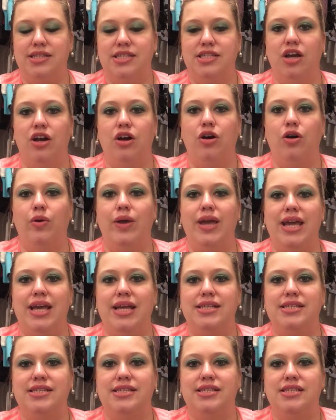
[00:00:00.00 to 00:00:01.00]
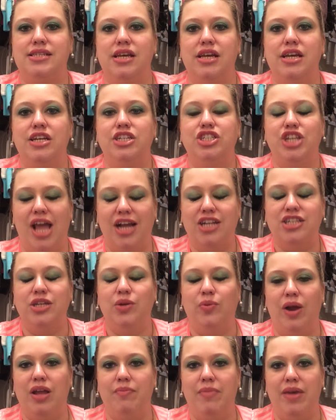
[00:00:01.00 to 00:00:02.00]
So she
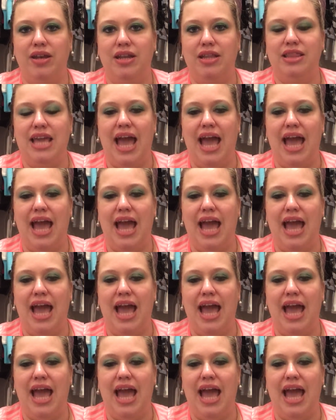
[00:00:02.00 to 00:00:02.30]
actually recommended